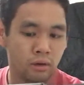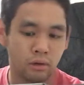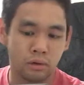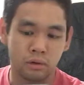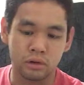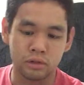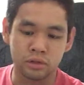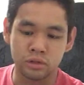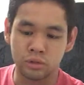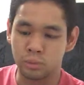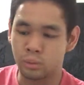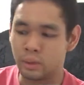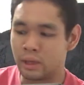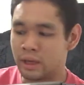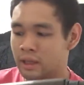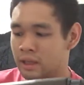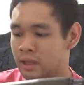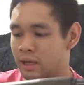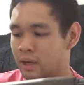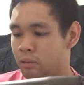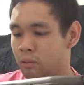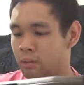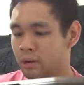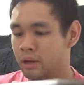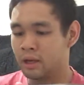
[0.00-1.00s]
always remained
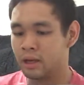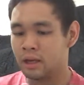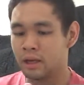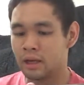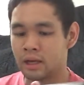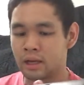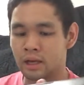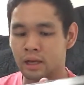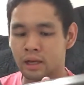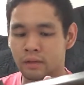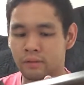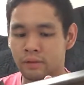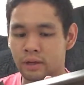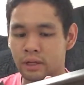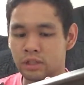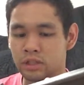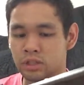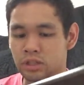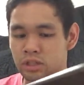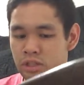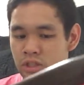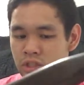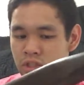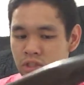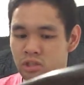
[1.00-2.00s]
that way. And I've
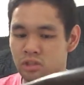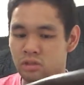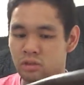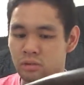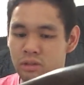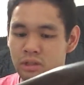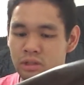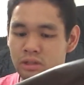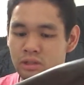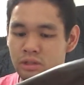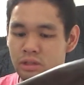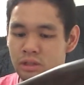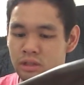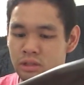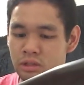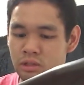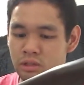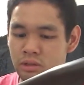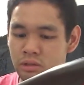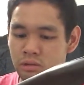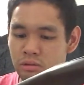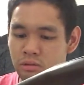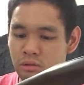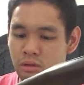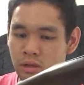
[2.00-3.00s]
actually just sold this gun
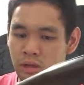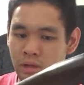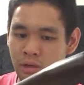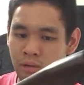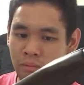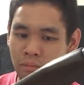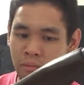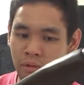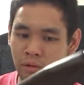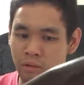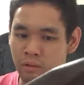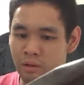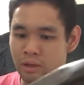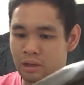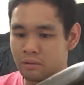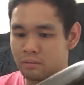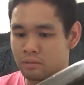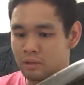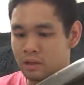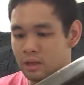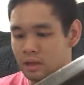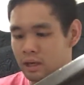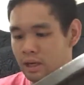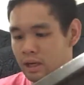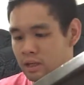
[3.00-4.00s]
to a Marine
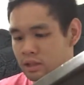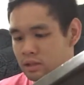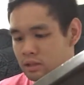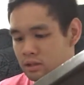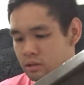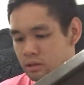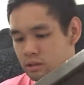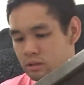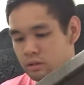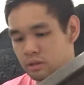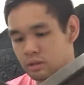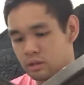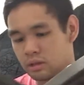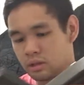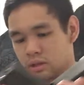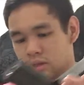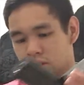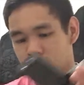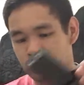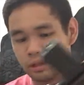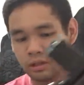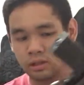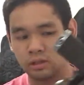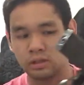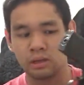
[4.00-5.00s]
reenactor.
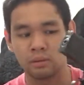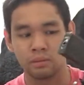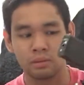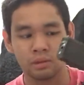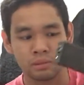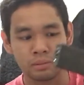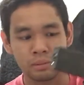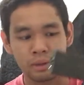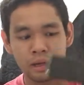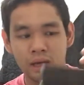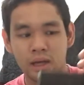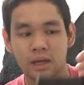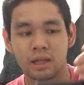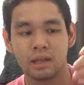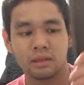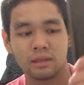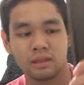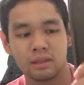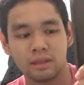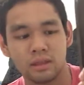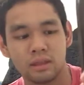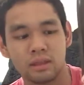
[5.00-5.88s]
His name is Matt.